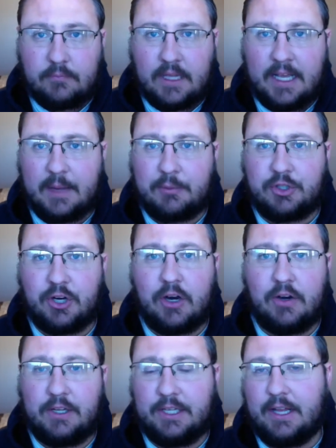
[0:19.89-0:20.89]
And I'm
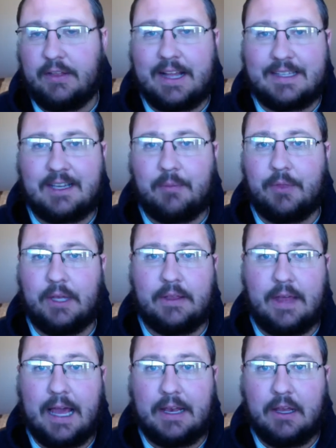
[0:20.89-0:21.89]
sure that's something
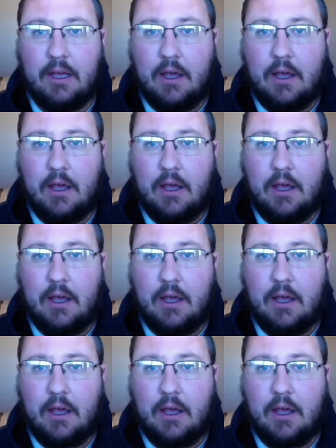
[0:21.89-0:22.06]
that